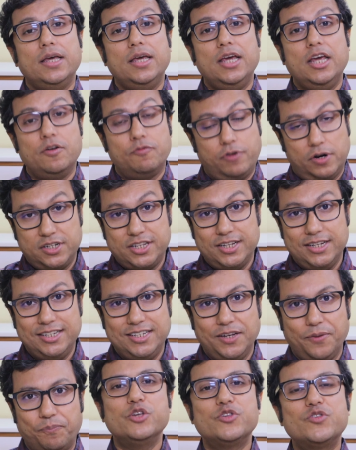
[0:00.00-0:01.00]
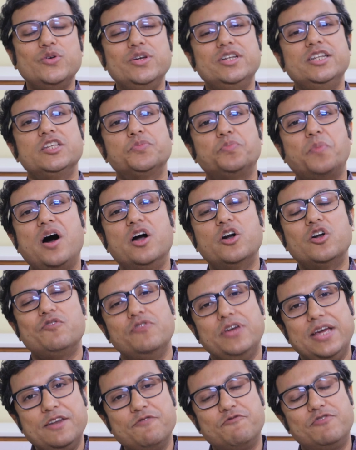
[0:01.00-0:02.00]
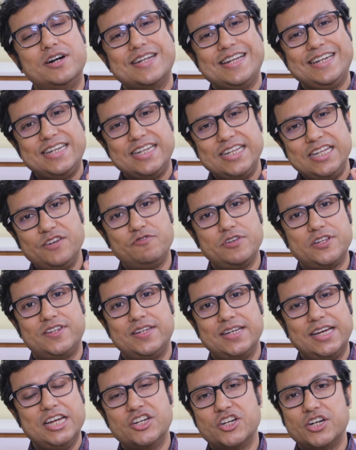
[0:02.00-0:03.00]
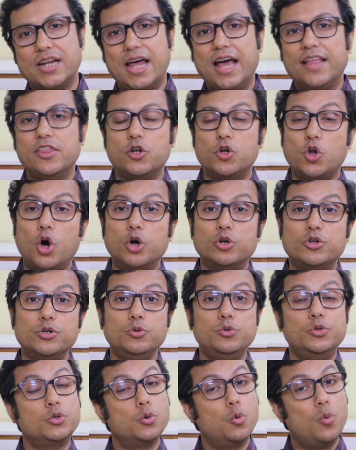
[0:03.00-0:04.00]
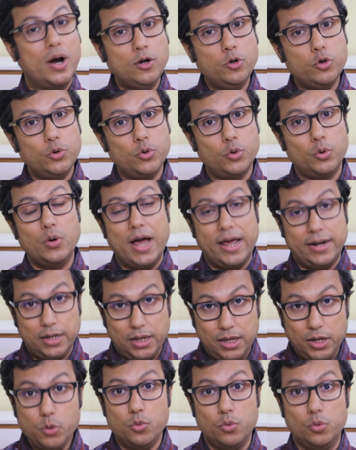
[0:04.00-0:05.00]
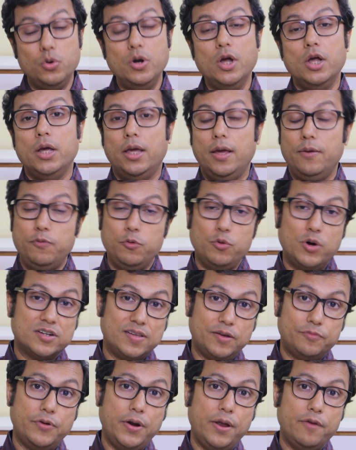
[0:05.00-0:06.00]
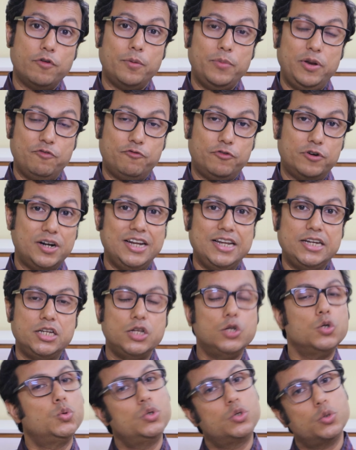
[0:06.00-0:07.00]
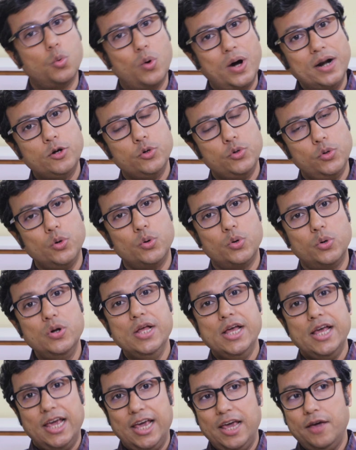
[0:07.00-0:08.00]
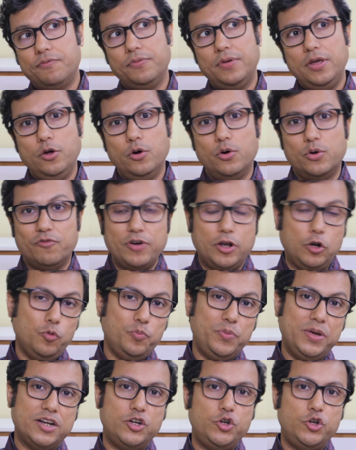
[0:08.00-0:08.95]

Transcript: infertility. So it is part of infertility investigation, and the doctor would want to know, and you, if you are suffering from infertility, you would want to know if your fallopian